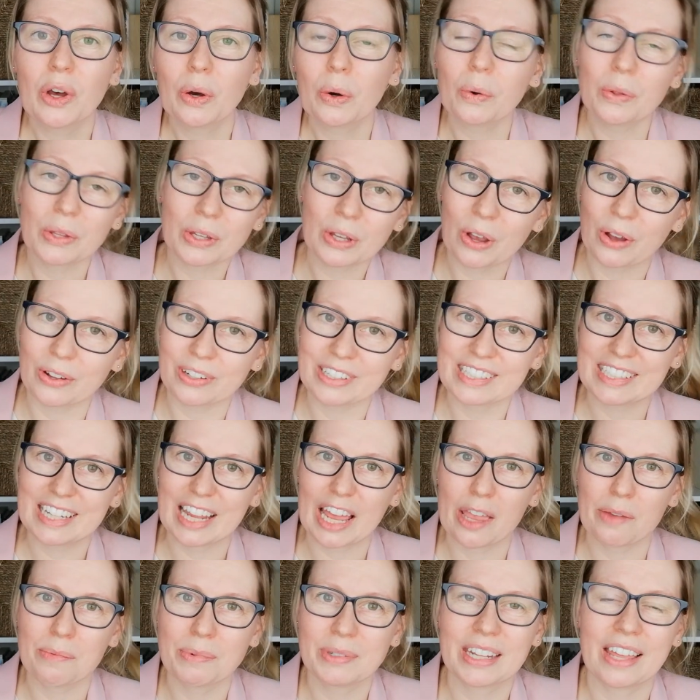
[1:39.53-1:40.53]
all the
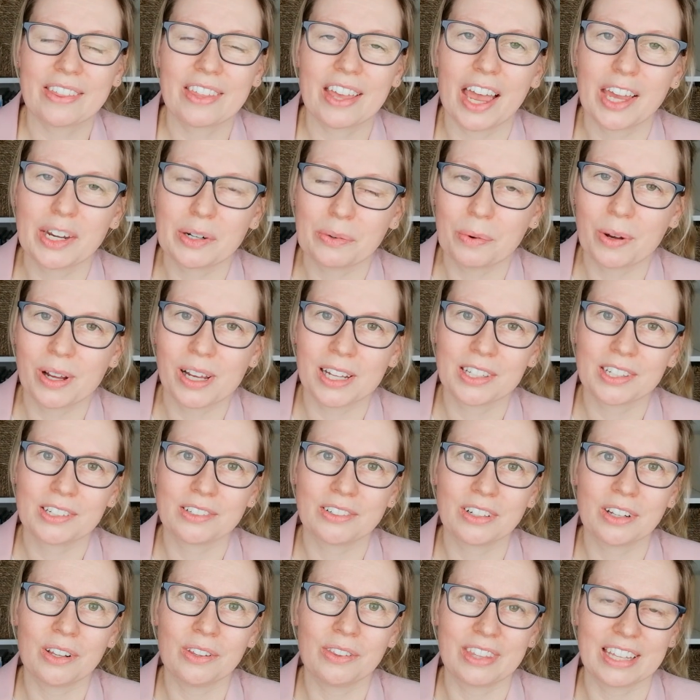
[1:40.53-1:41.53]
concepts, and that I'd worked
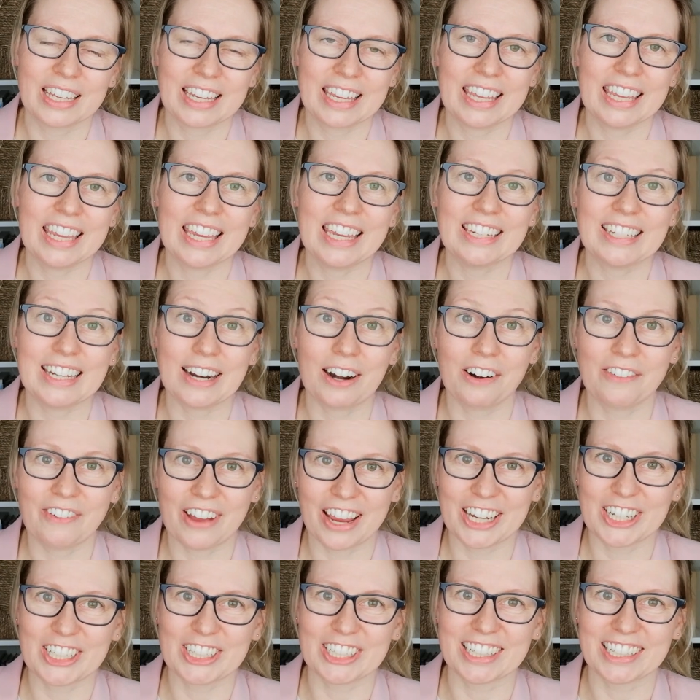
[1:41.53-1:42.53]
through the key
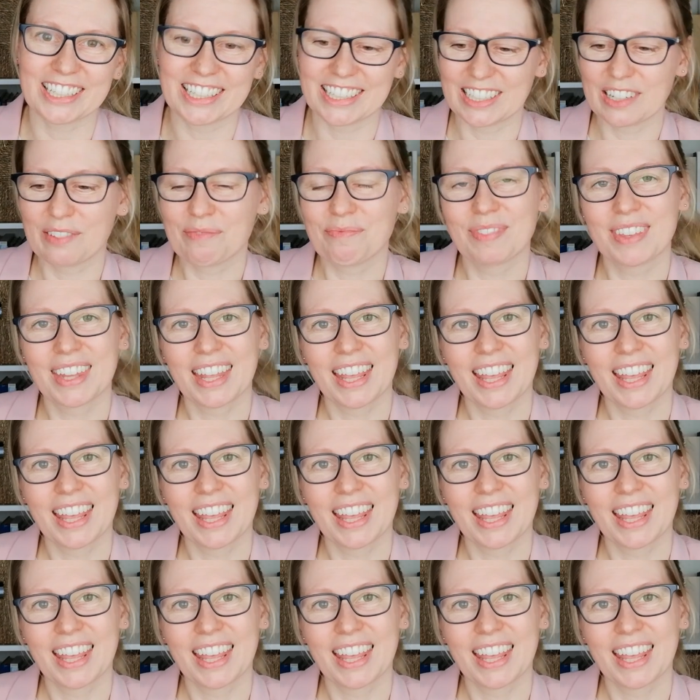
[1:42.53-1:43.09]
derivations.